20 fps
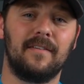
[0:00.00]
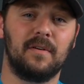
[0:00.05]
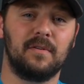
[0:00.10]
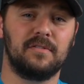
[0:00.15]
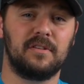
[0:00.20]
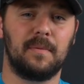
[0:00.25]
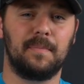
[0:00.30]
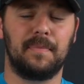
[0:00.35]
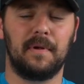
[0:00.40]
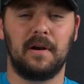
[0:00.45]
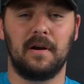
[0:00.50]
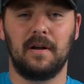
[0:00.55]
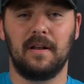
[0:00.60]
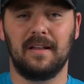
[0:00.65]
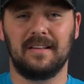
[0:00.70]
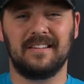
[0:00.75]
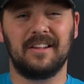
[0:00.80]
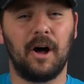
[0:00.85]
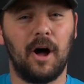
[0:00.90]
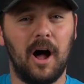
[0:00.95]
It was up there in
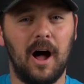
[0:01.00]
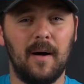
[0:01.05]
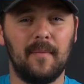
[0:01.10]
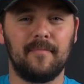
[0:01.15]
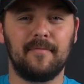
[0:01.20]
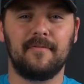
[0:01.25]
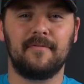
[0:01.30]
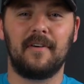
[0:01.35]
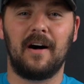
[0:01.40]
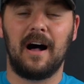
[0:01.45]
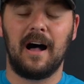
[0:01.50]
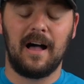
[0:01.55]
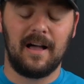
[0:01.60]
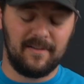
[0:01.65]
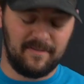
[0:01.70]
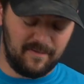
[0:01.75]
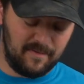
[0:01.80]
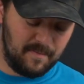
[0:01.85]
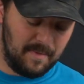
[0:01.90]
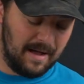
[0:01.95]
the top
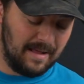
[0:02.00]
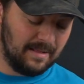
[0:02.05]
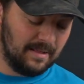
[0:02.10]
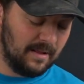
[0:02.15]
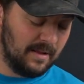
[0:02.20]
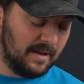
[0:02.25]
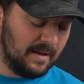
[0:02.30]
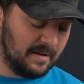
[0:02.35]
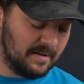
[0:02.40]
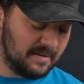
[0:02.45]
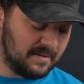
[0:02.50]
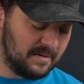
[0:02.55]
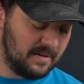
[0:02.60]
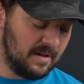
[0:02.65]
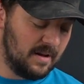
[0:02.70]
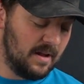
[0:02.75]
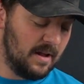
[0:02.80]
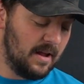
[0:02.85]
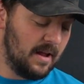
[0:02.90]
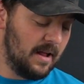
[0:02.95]
5 of my list
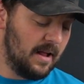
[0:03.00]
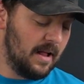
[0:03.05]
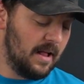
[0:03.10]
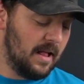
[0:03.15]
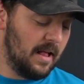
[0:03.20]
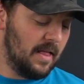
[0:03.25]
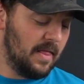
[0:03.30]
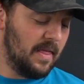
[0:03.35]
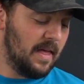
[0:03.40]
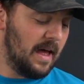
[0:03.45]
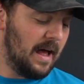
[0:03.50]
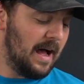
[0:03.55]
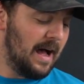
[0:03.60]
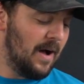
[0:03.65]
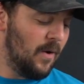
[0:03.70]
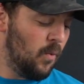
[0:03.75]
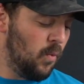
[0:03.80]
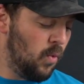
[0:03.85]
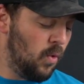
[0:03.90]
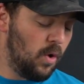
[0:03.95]
that
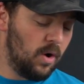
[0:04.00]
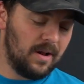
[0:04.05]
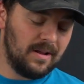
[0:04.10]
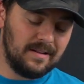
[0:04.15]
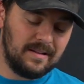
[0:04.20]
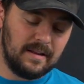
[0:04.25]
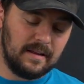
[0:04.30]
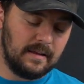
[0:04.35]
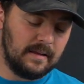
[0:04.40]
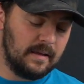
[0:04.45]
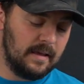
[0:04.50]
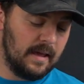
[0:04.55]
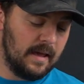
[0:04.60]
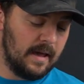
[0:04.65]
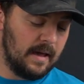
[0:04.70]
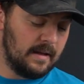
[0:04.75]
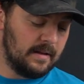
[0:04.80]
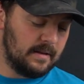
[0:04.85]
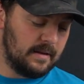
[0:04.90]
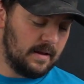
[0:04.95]
I wanted to
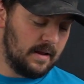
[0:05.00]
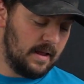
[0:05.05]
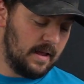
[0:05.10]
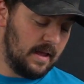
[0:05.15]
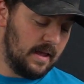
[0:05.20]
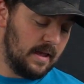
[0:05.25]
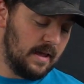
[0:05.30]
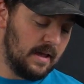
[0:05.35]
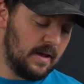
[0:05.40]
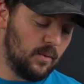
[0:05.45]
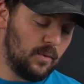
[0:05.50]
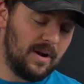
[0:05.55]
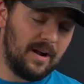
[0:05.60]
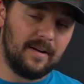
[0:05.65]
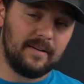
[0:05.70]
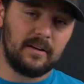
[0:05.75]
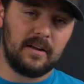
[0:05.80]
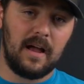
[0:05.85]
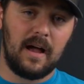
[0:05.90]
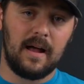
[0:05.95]
get, and when
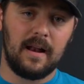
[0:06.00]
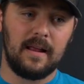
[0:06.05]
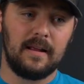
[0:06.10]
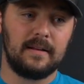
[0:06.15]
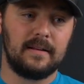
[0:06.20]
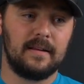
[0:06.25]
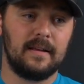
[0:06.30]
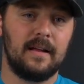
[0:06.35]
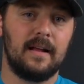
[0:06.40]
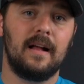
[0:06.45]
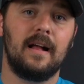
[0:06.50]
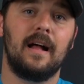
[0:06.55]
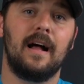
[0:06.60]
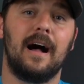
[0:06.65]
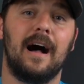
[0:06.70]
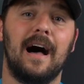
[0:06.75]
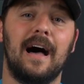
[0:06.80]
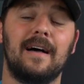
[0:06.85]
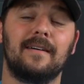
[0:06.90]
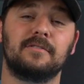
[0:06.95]
I got it,
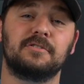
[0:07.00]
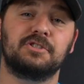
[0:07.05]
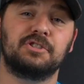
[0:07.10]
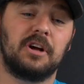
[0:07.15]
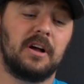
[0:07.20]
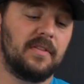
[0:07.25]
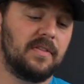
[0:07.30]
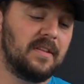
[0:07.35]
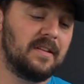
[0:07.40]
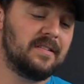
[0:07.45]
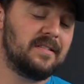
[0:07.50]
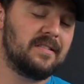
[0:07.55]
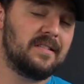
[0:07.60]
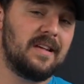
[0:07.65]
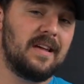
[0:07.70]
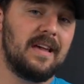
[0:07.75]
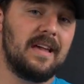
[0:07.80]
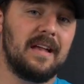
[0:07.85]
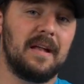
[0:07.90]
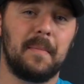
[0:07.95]
I have shot this
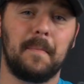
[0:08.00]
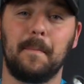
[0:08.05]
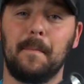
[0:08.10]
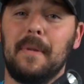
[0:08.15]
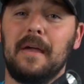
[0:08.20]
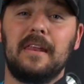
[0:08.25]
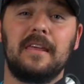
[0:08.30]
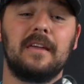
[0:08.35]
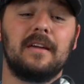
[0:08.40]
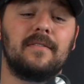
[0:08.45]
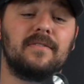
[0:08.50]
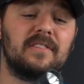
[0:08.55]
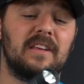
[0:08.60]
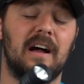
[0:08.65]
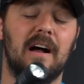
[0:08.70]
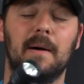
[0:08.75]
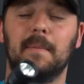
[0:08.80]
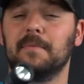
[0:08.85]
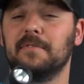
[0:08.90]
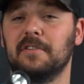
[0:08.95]
thing many of
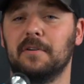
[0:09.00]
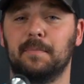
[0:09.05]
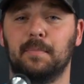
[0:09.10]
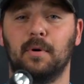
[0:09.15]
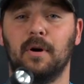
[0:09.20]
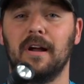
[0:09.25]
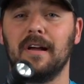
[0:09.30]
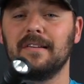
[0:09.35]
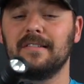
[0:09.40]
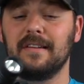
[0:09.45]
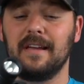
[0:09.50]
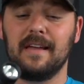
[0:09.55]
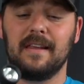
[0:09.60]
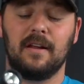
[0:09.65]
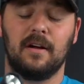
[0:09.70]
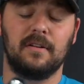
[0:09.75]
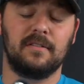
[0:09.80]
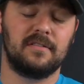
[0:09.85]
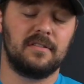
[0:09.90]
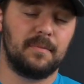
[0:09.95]
times, suppressed and
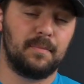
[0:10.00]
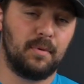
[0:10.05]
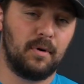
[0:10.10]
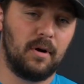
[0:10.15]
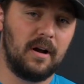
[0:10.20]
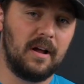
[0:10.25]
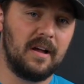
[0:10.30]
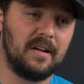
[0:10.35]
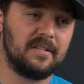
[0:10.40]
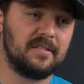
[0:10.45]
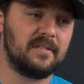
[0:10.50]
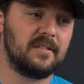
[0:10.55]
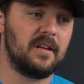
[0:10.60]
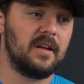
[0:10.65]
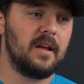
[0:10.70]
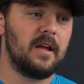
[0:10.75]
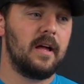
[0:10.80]
unsuppressed,